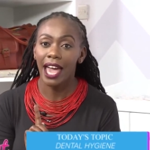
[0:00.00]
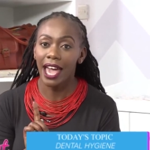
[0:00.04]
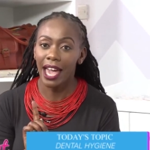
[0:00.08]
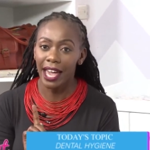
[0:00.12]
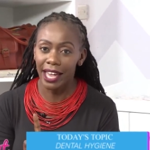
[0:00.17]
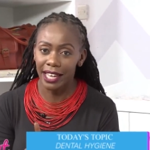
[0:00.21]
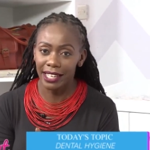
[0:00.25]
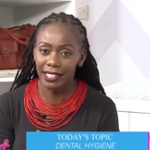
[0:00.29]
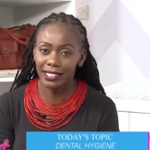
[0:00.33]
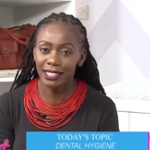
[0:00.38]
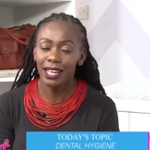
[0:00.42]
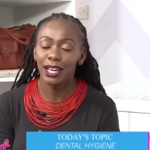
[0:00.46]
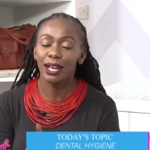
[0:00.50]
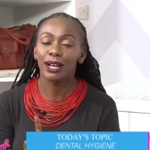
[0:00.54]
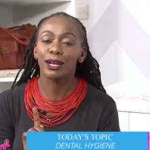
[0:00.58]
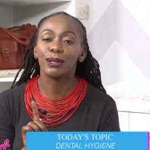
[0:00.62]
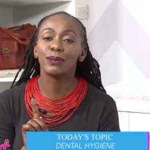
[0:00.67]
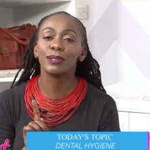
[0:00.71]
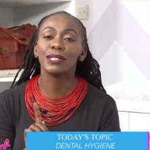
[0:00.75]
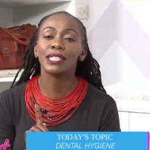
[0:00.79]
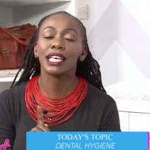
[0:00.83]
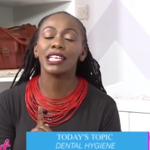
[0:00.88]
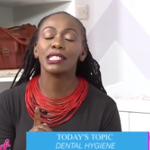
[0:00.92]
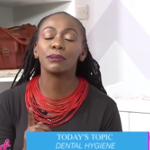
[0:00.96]
And
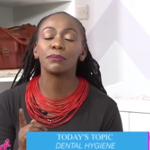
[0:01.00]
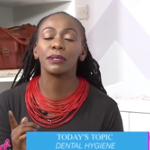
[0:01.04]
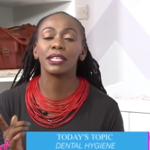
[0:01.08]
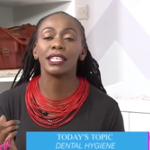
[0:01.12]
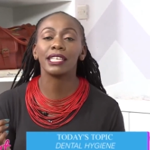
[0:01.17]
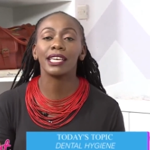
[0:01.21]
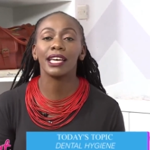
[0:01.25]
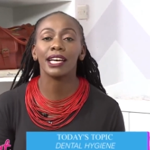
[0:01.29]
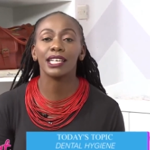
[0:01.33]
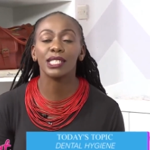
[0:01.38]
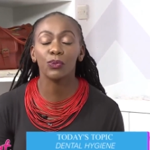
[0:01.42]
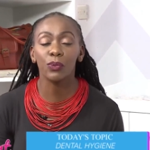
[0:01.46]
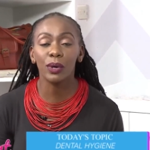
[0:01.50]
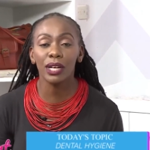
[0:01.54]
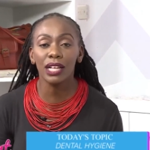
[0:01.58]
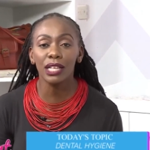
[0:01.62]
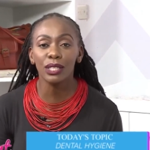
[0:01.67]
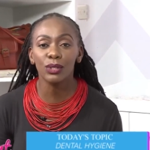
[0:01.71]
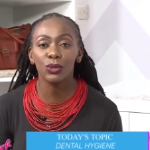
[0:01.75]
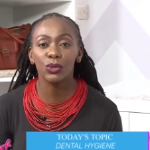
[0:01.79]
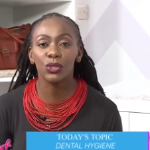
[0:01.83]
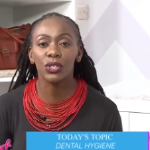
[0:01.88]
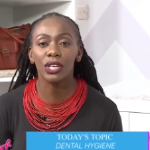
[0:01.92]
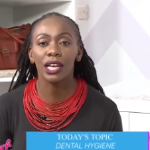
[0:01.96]
Lucy has been here as
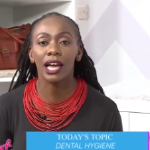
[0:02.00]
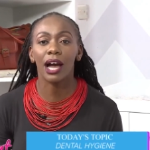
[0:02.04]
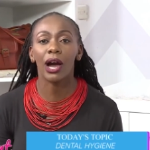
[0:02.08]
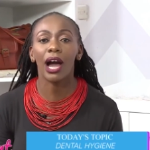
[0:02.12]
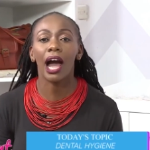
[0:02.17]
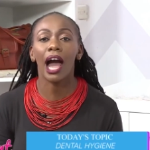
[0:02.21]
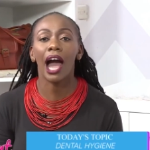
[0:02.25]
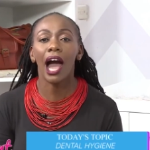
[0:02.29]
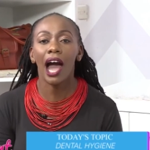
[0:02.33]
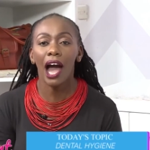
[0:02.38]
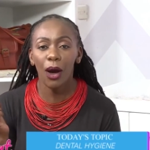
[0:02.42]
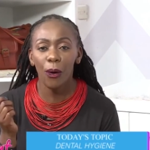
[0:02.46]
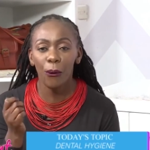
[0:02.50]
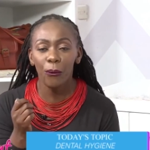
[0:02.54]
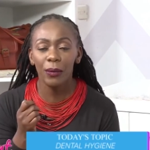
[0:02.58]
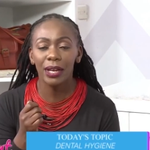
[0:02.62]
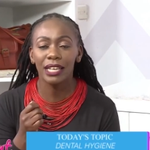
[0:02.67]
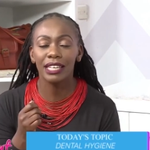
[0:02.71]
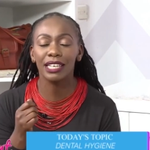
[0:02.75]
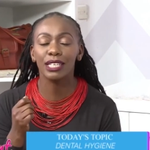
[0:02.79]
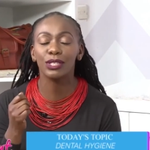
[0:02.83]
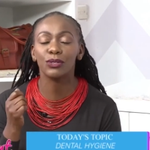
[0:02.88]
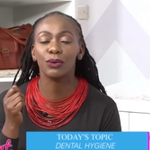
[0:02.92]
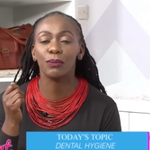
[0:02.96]
well to share how we
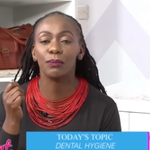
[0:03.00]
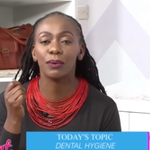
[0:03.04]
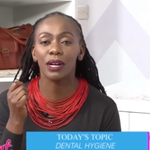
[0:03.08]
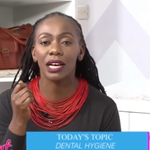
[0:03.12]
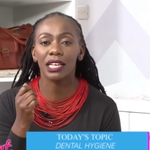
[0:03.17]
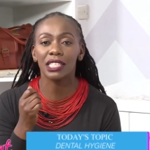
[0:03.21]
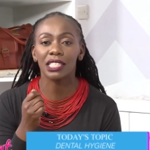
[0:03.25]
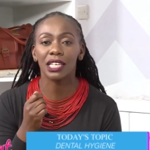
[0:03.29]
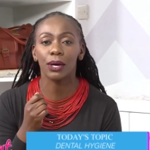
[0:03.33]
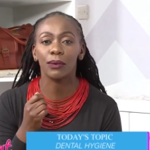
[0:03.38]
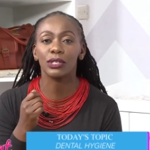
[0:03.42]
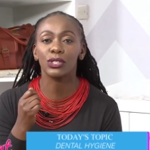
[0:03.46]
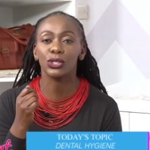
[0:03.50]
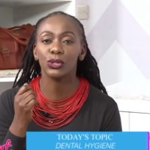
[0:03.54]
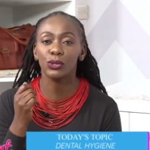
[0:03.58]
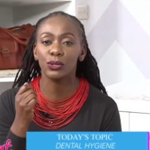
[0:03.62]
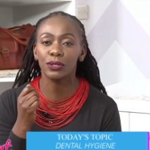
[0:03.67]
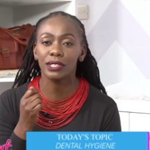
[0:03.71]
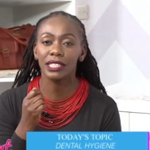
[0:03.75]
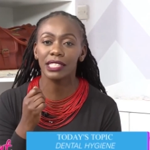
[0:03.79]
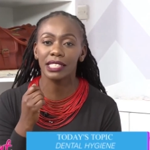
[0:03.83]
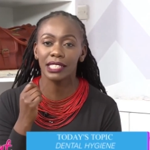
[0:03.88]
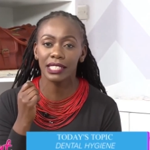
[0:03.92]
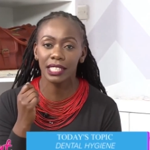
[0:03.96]
need to brush our
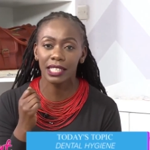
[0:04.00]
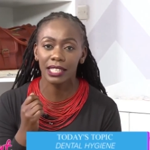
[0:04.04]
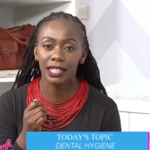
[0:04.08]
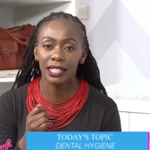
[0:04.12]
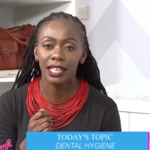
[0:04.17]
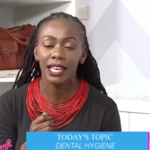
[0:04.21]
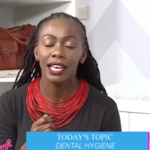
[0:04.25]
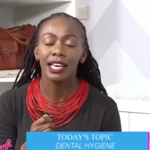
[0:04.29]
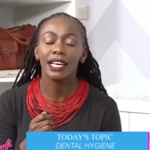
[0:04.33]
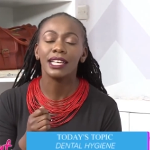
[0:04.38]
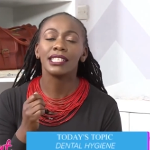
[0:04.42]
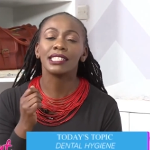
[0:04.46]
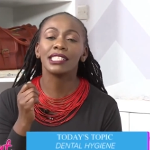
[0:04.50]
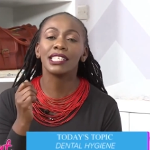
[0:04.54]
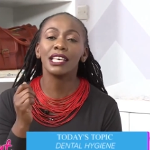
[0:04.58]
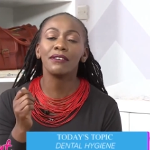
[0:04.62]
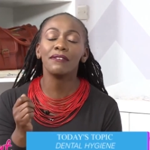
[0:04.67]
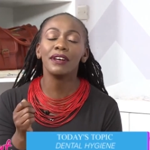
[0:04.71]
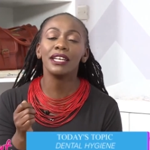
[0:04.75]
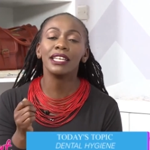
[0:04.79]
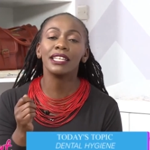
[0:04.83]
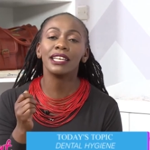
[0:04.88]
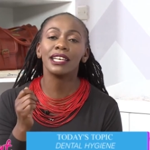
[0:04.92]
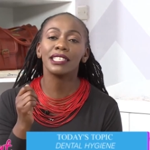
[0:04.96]
children's teeth
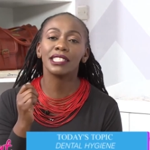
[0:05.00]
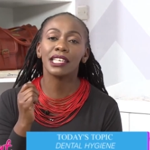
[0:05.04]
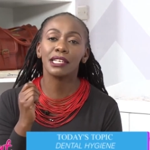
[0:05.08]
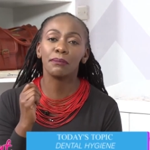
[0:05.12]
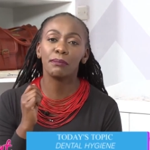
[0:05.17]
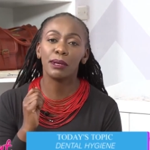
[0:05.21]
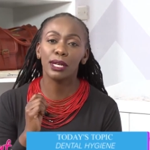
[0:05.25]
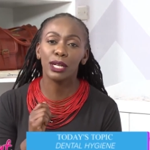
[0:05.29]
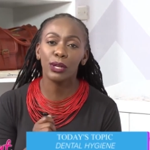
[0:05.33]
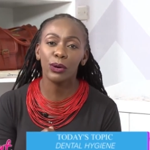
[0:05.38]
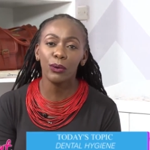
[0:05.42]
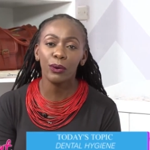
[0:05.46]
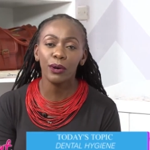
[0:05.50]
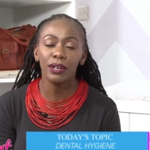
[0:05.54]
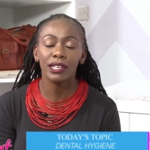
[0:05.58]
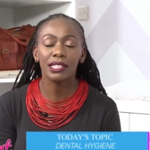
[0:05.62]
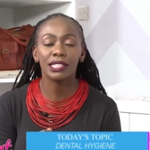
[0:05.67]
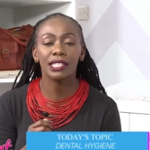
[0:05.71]
seven years and below.